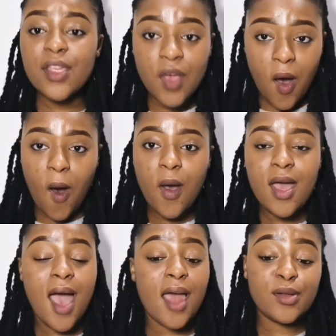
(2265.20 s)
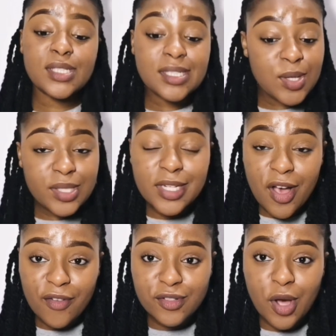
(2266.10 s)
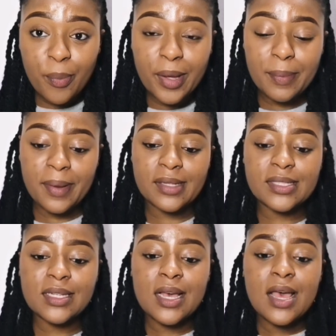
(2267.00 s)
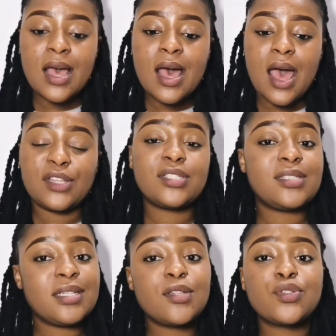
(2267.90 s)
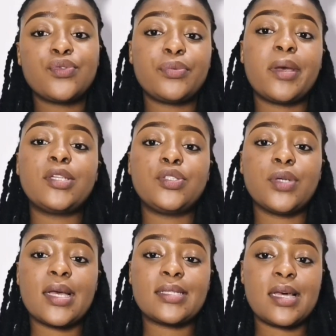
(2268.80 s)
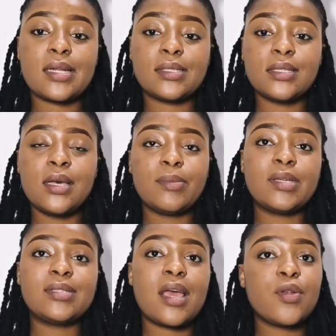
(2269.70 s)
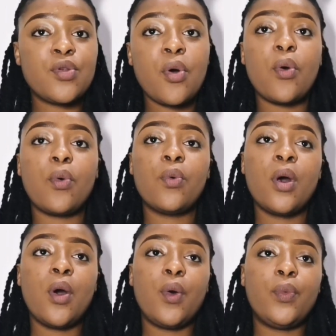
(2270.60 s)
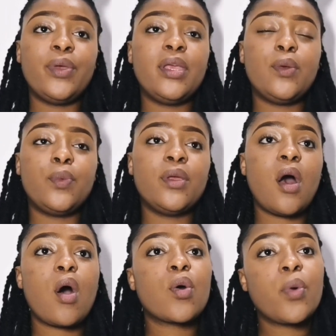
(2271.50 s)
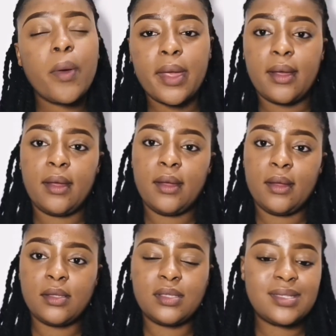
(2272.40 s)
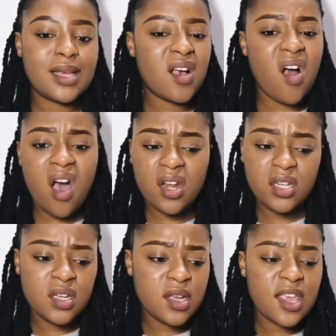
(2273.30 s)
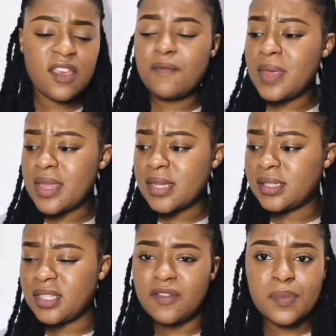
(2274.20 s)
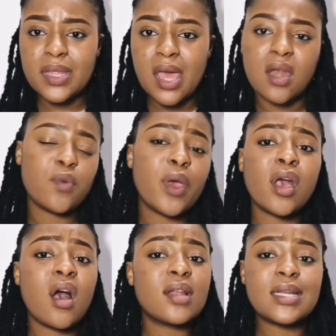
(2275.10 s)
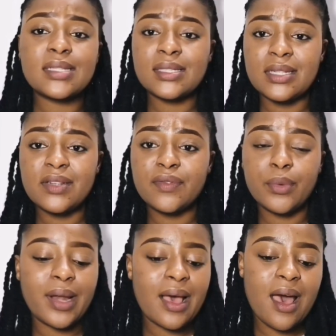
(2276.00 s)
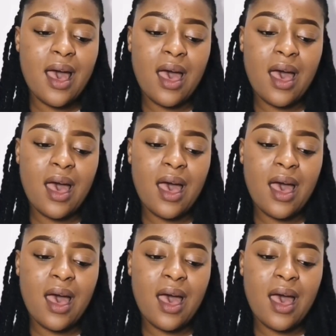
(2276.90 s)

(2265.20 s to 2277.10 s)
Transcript: Yeah, I know it's totally off topic, but I just needed to remind you guys that, because I know we are quick to say, God, give me this, give me that, and when God doesn't deliver, we're like,